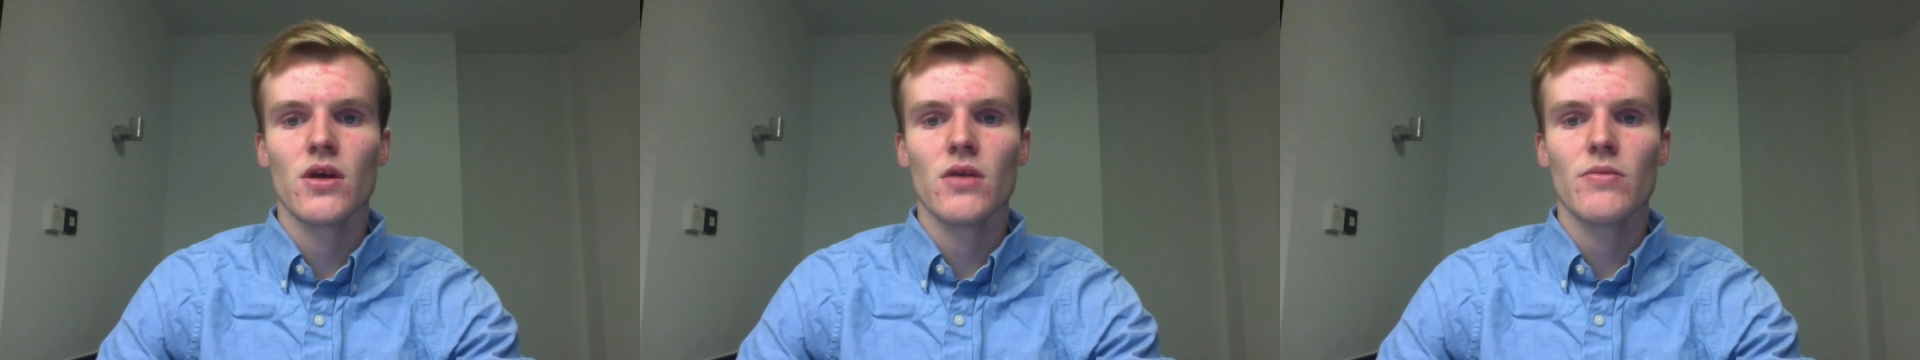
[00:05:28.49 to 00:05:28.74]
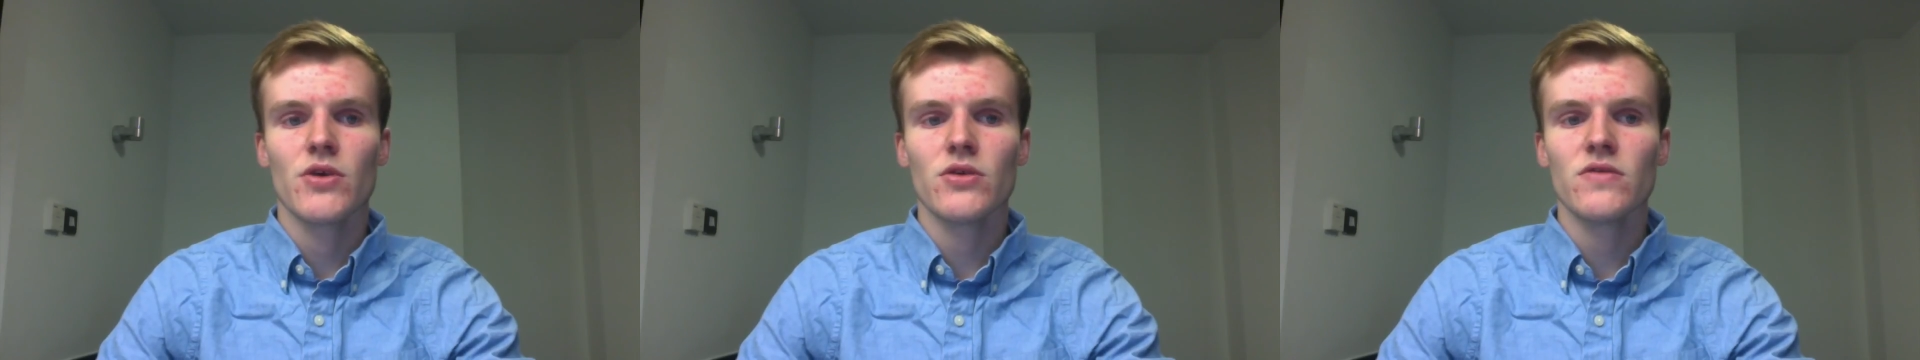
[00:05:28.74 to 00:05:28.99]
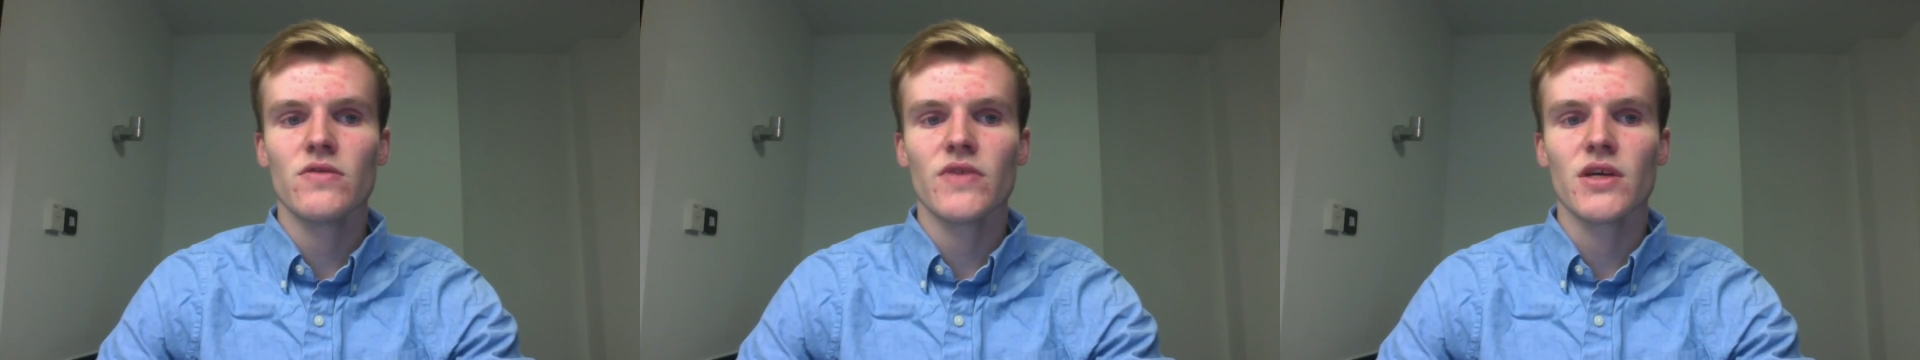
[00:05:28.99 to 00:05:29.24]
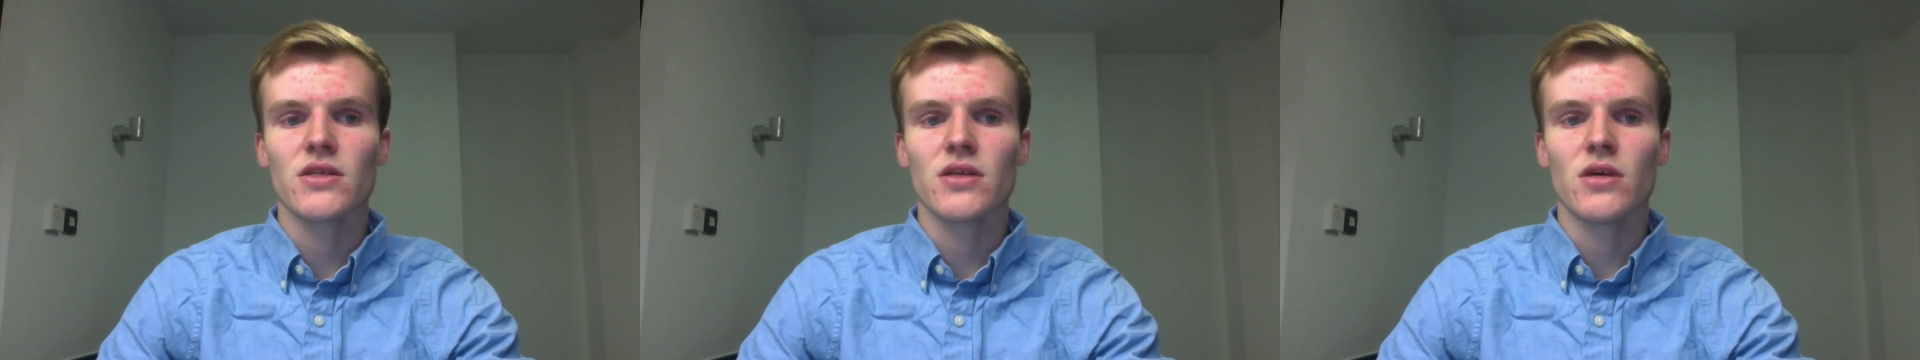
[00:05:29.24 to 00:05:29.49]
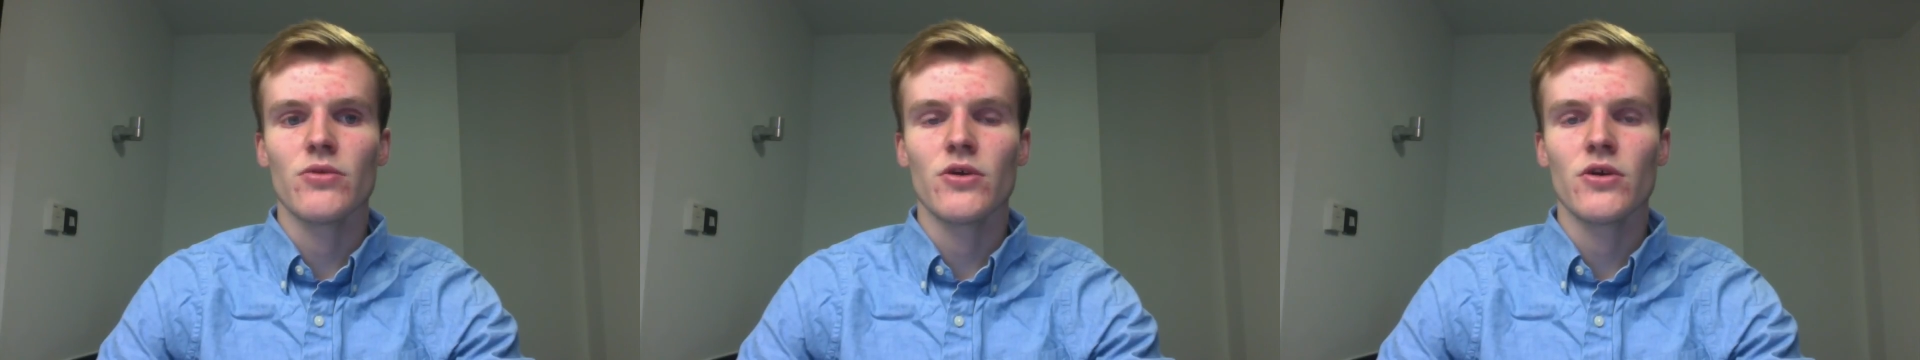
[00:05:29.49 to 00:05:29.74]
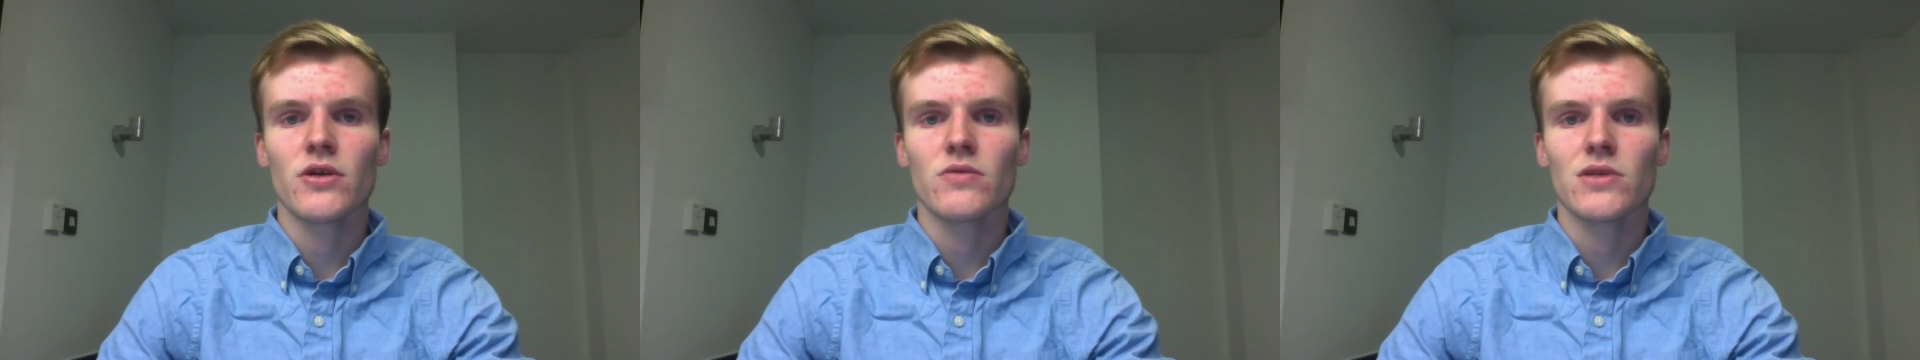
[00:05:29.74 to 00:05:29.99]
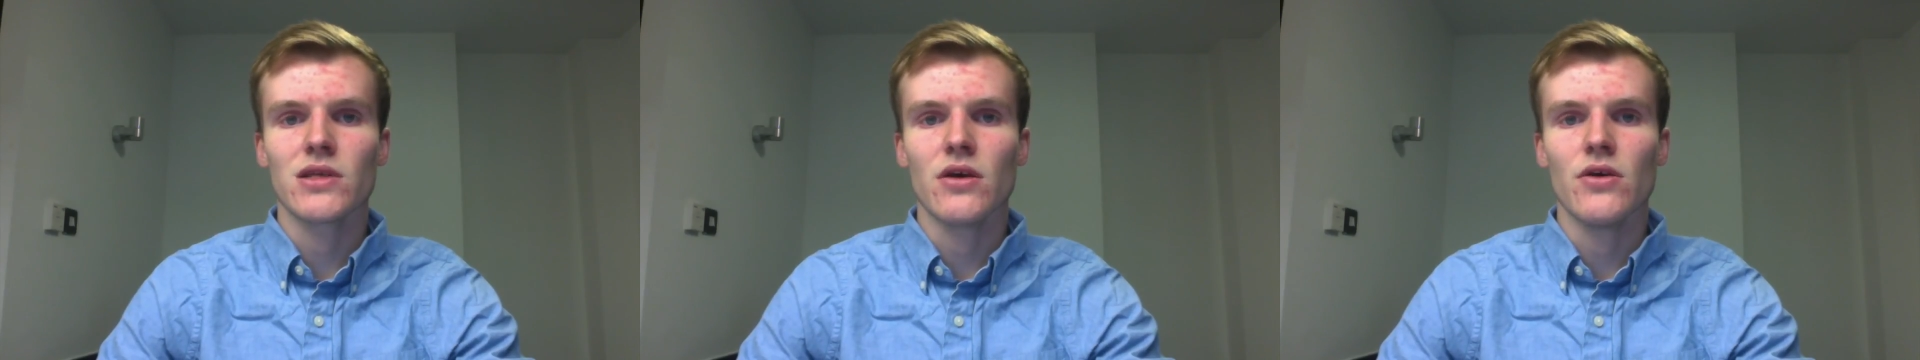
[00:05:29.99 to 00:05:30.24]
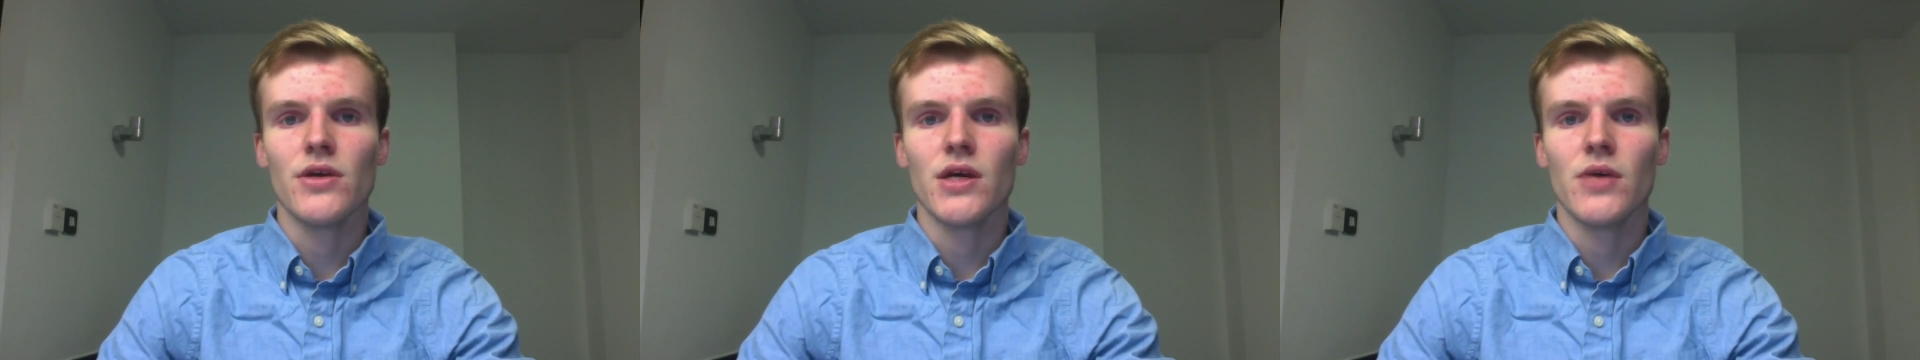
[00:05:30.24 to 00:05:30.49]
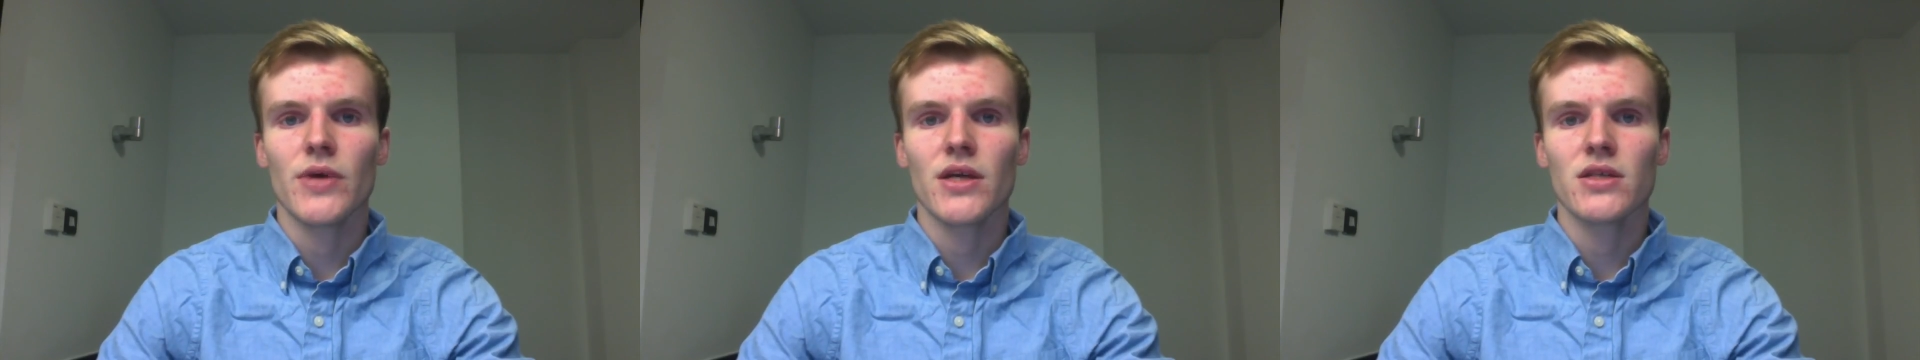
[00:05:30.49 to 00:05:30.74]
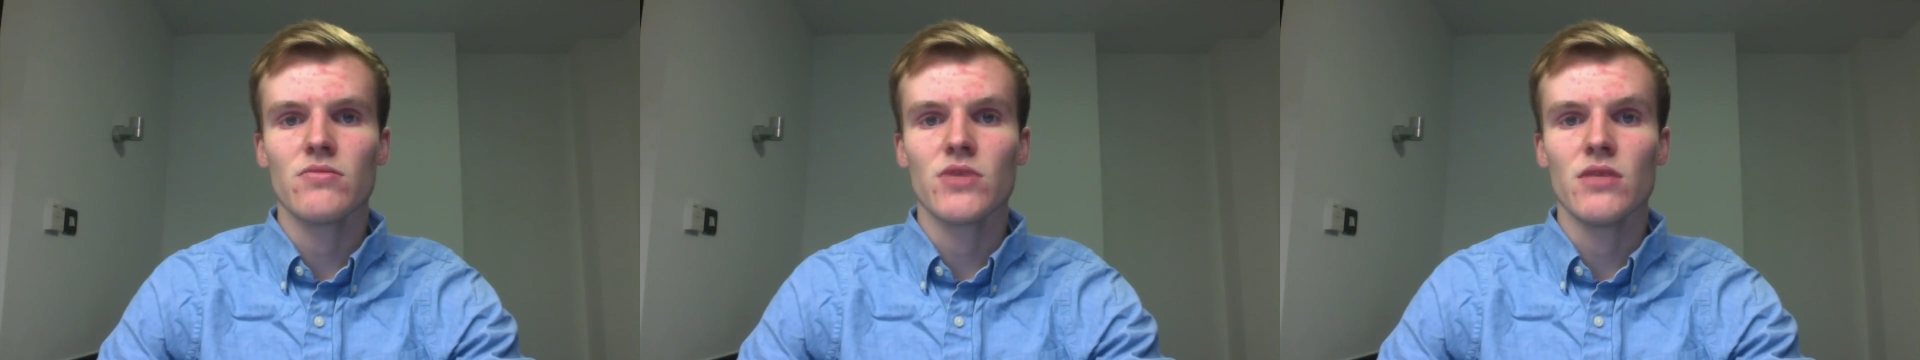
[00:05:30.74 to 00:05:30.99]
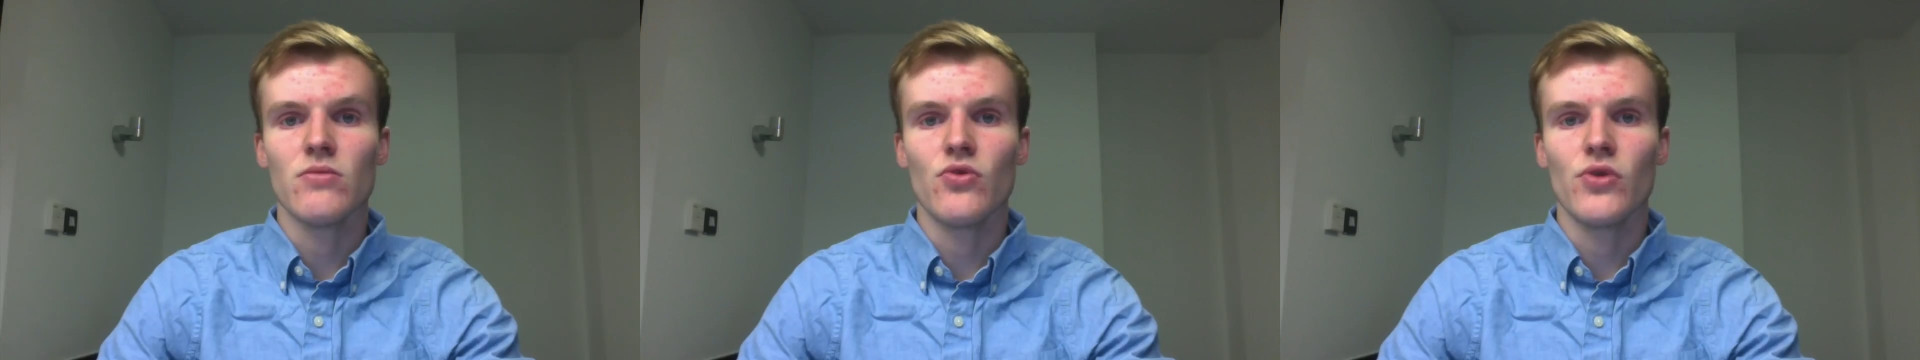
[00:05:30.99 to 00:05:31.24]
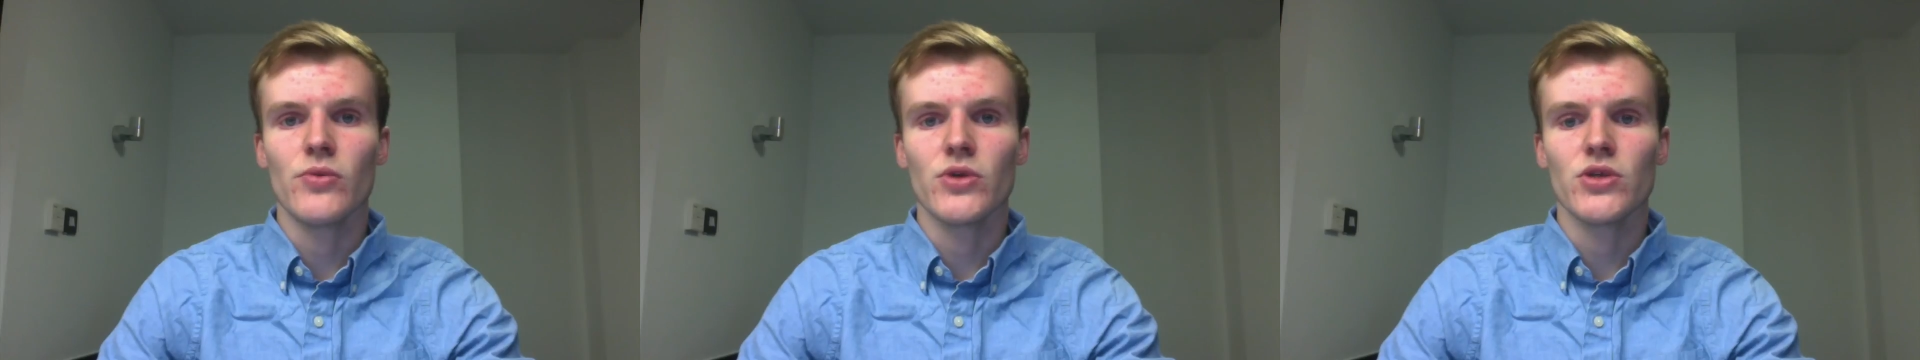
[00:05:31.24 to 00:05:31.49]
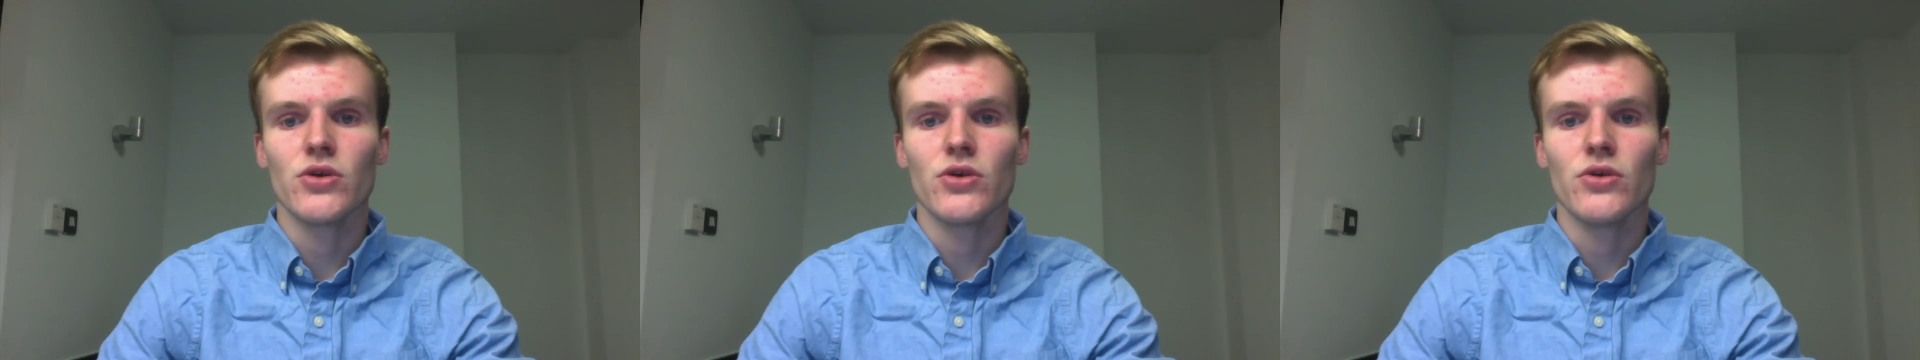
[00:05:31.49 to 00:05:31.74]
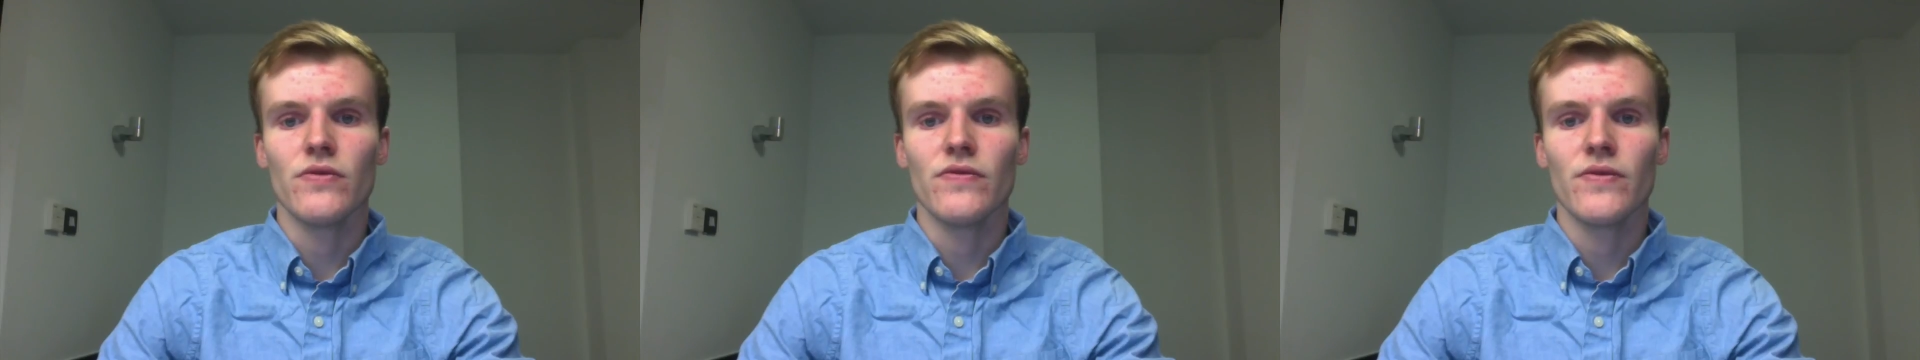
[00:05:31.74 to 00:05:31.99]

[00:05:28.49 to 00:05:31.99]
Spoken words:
Because of this, our progress was slowed and we had to meet more than we should have.